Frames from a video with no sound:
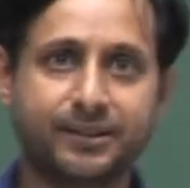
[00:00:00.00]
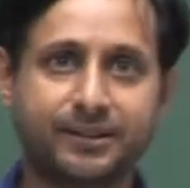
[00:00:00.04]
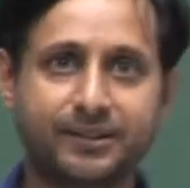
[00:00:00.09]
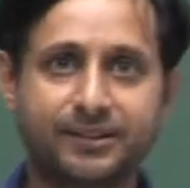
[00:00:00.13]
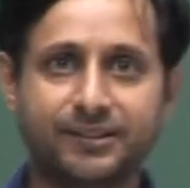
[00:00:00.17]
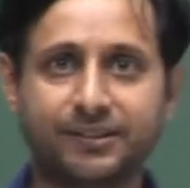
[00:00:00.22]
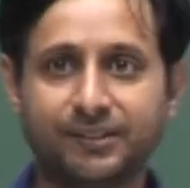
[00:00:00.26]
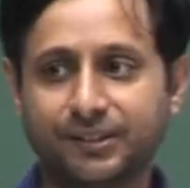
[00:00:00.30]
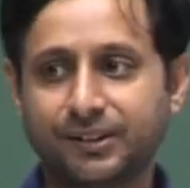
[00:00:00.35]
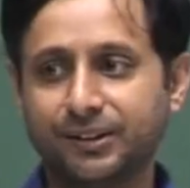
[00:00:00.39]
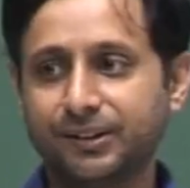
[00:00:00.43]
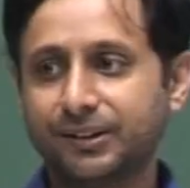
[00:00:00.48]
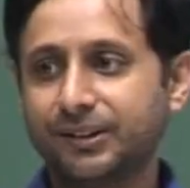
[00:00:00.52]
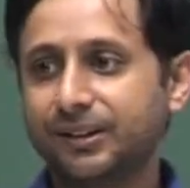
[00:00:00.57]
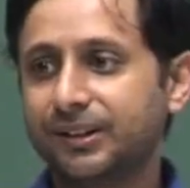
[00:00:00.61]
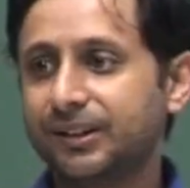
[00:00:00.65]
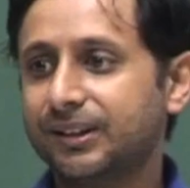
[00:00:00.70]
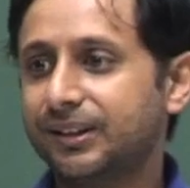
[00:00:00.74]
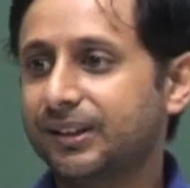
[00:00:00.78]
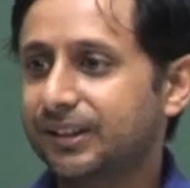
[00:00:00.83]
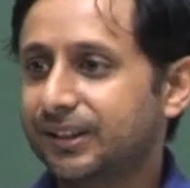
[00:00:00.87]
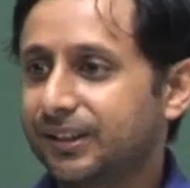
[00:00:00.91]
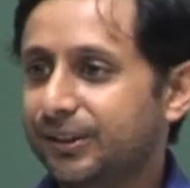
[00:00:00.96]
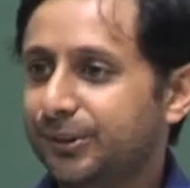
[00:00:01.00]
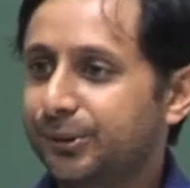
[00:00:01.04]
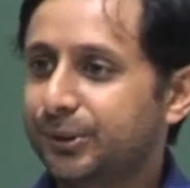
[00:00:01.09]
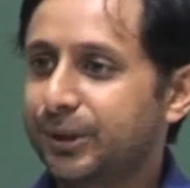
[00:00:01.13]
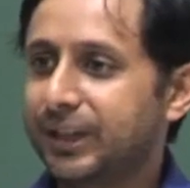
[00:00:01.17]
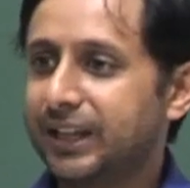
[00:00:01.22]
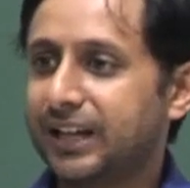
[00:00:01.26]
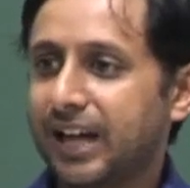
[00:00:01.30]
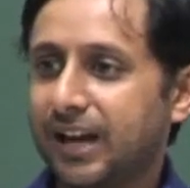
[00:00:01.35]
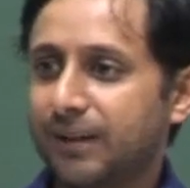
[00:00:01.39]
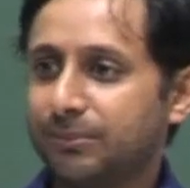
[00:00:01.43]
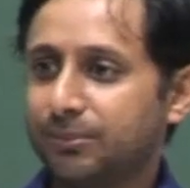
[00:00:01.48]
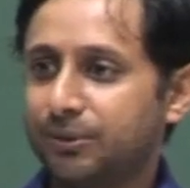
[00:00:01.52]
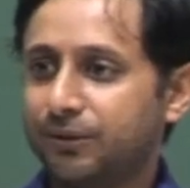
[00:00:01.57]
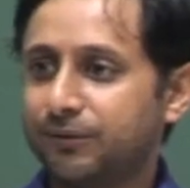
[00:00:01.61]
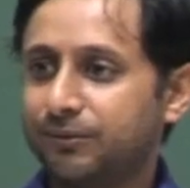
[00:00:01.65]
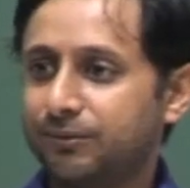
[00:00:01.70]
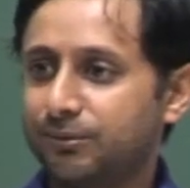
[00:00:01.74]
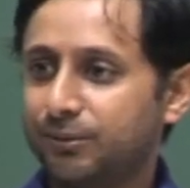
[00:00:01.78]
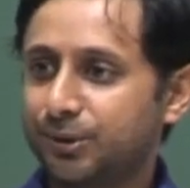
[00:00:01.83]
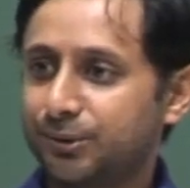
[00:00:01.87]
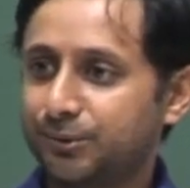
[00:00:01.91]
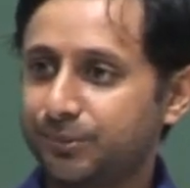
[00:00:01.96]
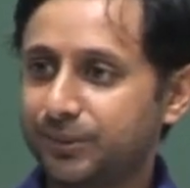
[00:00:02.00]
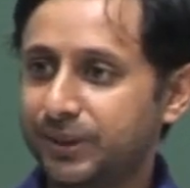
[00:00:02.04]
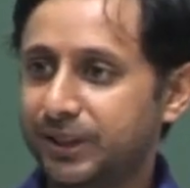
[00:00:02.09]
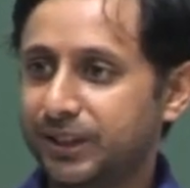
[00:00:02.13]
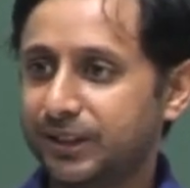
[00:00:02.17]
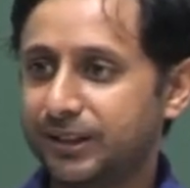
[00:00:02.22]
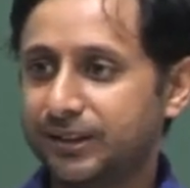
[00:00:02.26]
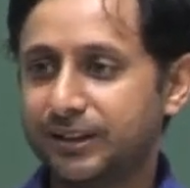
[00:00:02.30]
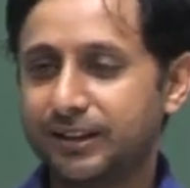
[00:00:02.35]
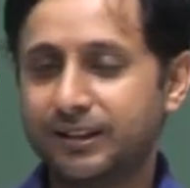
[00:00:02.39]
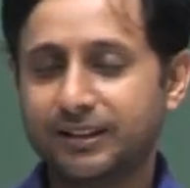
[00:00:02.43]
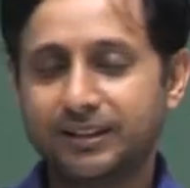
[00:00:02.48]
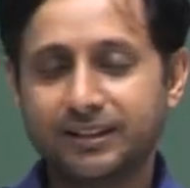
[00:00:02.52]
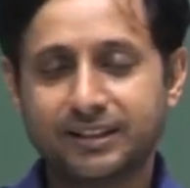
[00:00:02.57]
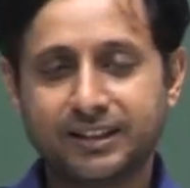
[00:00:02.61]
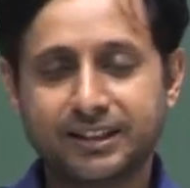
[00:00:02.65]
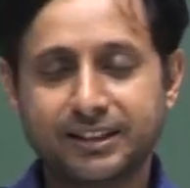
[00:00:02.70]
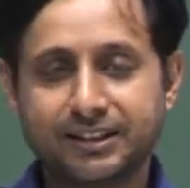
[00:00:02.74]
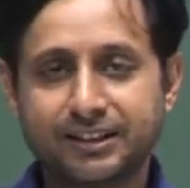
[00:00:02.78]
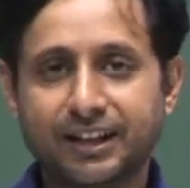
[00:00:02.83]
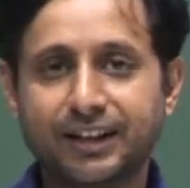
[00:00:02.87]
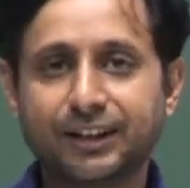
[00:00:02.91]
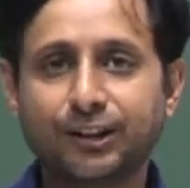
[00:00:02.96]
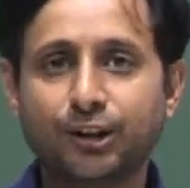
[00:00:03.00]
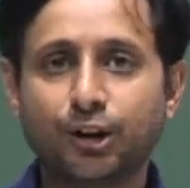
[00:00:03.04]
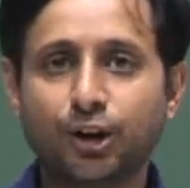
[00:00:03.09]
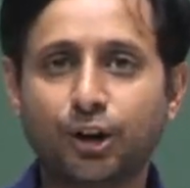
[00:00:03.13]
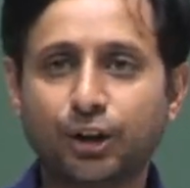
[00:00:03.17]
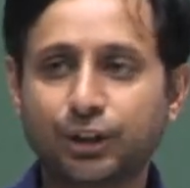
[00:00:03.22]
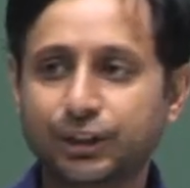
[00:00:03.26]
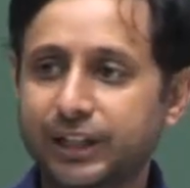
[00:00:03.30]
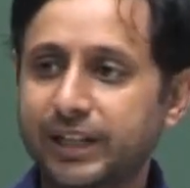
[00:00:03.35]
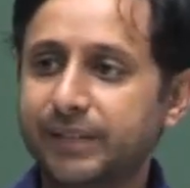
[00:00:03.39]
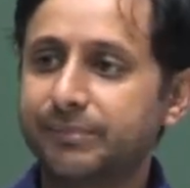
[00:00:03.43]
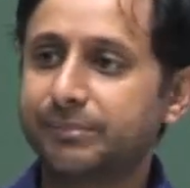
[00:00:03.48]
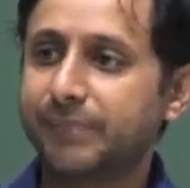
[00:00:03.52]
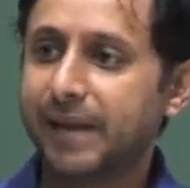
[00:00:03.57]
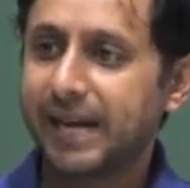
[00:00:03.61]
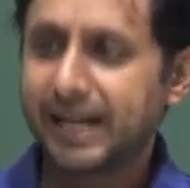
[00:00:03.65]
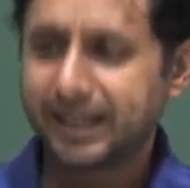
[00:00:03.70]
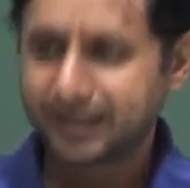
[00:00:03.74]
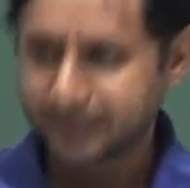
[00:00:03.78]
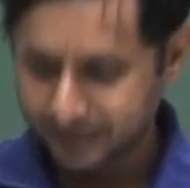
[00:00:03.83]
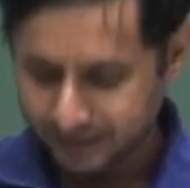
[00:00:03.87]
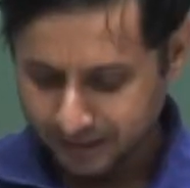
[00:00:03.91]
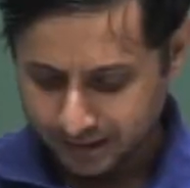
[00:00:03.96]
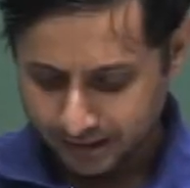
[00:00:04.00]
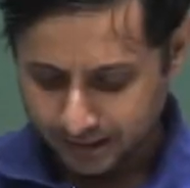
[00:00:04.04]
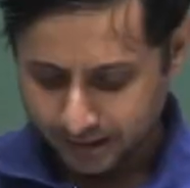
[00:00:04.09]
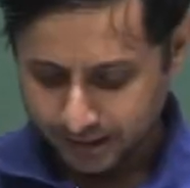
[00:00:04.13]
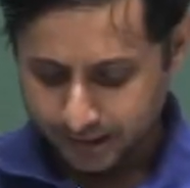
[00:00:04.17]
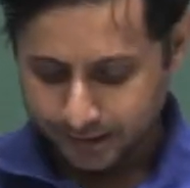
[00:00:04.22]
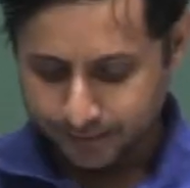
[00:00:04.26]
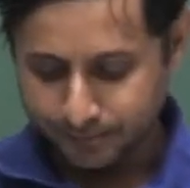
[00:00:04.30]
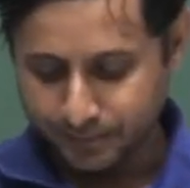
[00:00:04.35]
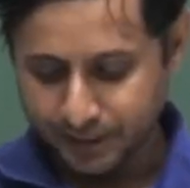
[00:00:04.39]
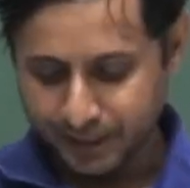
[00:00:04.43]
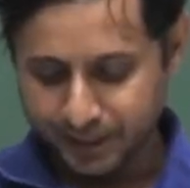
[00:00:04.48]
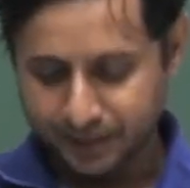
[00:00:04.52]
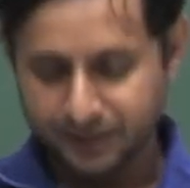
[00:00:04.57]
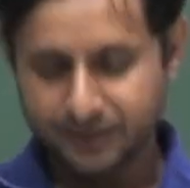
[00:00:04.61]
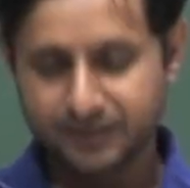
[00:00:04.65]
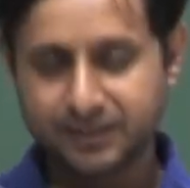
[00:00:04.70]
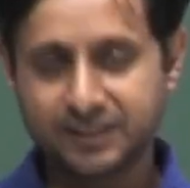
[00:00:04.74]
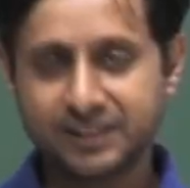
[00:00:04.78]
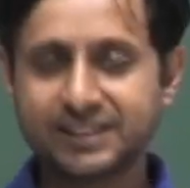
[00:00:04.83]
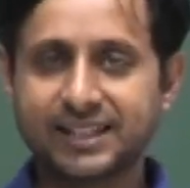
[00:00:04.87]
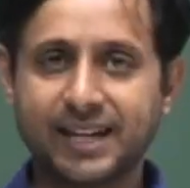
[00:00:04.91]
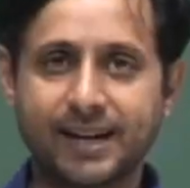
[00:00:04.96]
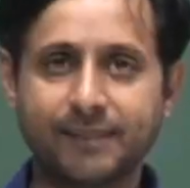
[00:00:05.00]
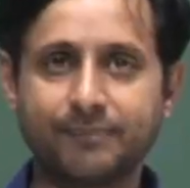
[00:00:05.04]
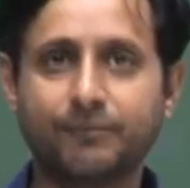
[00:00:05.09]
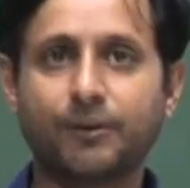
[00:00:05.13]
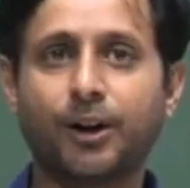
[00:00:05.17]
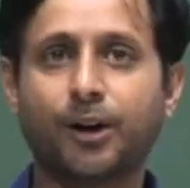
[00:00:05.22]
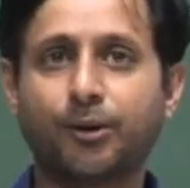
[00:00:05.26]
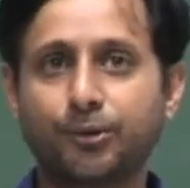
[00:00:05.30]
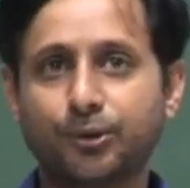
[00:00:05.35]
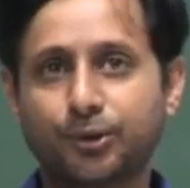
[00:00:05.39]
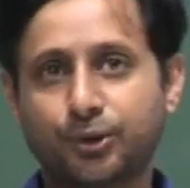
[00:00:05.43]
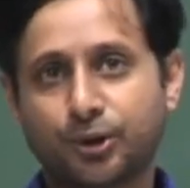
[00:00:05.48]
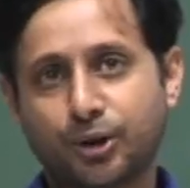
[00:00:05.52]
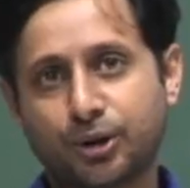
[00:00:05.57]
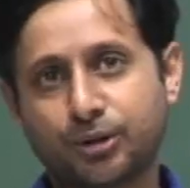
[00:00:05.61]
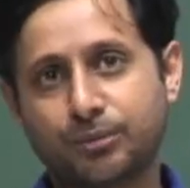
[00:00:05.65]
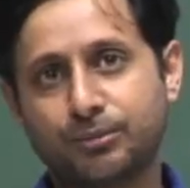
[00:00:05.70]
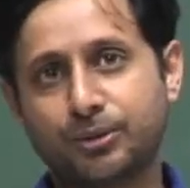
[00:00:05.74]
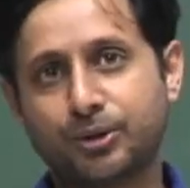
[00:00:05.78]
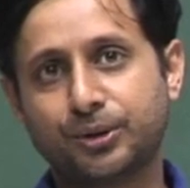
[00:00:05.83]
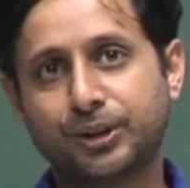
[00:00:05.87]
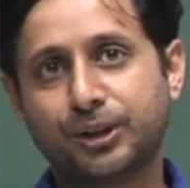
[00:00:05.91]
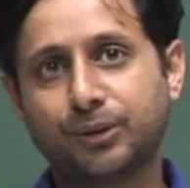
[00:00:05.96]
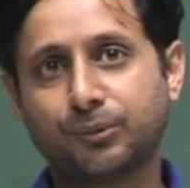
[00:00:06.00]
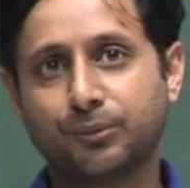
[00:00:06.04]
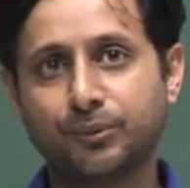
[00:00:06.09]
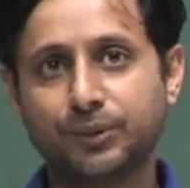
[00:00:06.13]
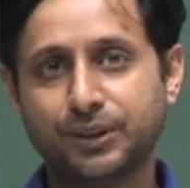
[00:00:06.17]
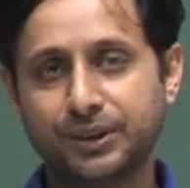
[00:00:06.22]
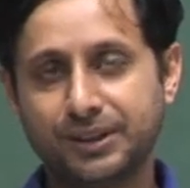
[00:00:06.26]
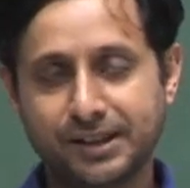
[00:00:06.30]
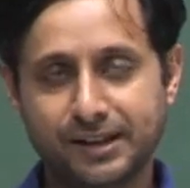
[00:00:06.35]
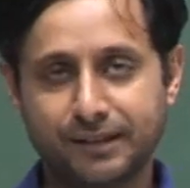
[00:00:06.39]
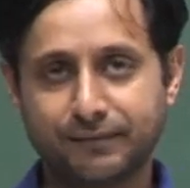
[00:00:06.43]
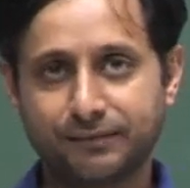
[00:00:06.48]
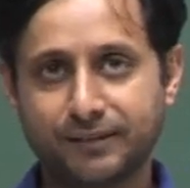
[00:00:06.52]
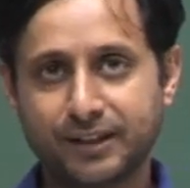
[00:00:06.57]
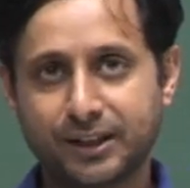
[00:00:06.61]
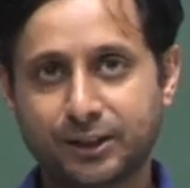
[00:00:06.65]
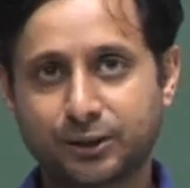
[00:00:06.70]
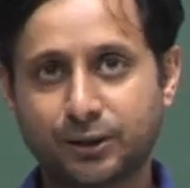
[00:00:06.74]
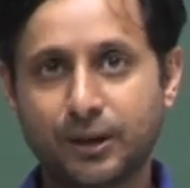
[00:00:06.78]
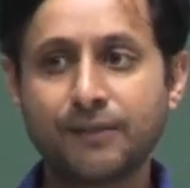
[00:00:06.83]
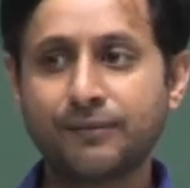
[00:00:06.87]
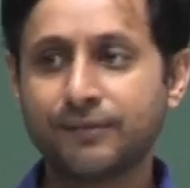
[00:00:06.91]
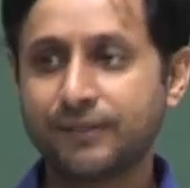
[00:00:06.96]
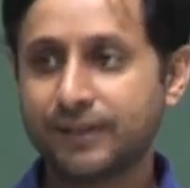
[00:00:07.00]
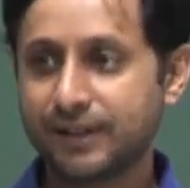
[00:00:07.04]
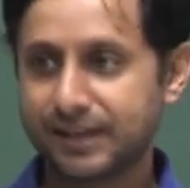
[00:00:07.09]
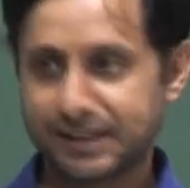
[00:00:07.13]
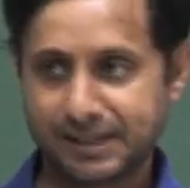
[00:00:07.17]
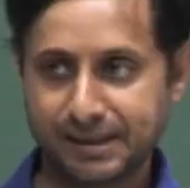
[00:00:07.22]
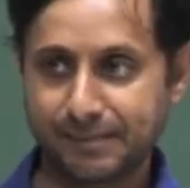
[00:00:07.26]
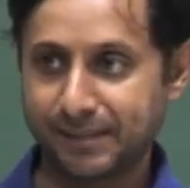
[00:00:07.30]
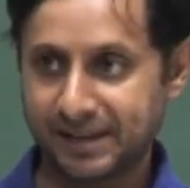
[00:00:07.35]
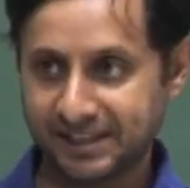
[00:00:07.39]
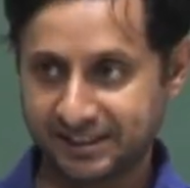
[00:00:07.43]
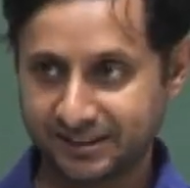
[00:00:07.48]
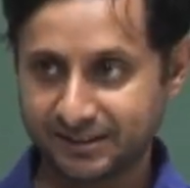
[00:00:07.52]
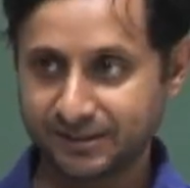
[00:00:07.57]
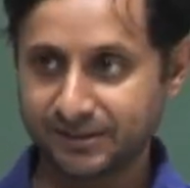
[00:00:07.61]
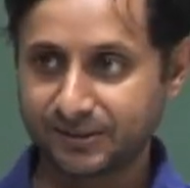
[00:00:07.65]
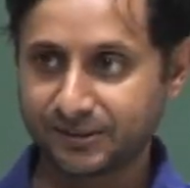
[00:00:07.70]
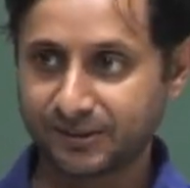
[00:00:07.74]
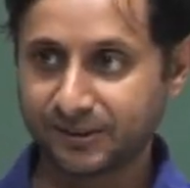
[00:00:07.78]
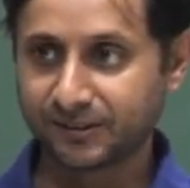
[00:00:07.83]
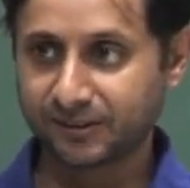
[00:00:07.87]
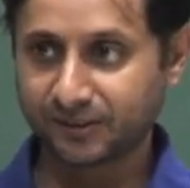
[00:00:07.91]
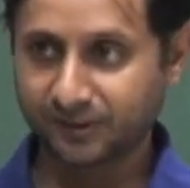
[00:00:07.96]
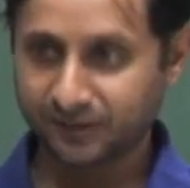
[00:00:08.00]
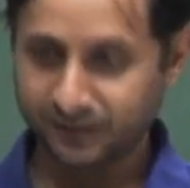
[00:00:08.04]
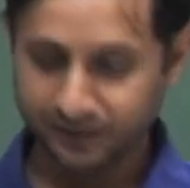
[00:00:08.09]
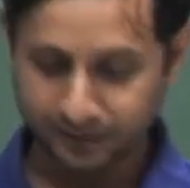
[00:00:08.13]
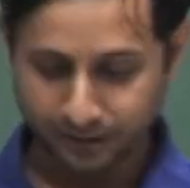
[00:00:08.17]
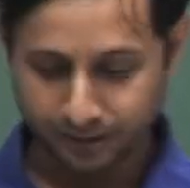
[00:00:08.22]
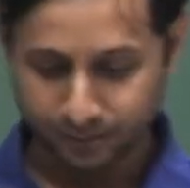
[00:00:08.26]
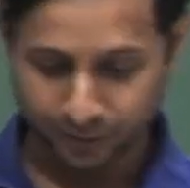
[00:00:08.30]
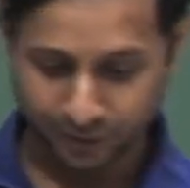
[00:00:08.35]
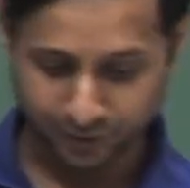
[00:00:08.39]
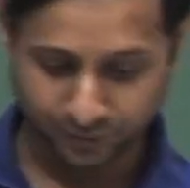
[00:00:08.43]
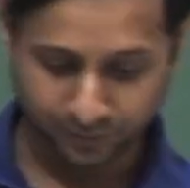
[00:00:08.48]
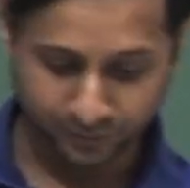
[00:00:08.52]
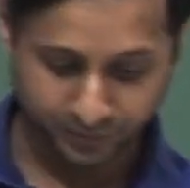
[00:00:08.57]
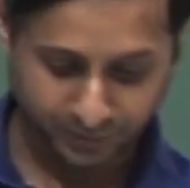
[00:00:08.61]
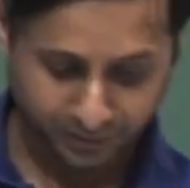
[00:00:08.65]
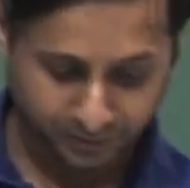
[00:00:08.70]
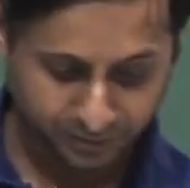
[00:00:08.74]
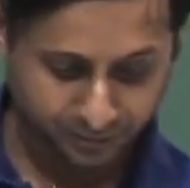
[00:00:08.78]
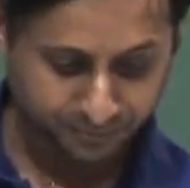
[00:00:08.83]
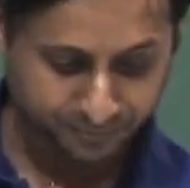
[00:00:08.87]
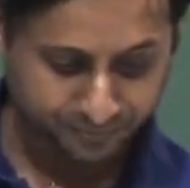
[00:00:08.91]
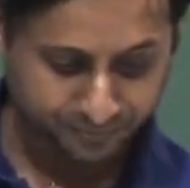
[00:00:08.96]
This is a recap of what we had done long time back, but this time we are going to talk about it with the effect of capacitances in the MOSFET.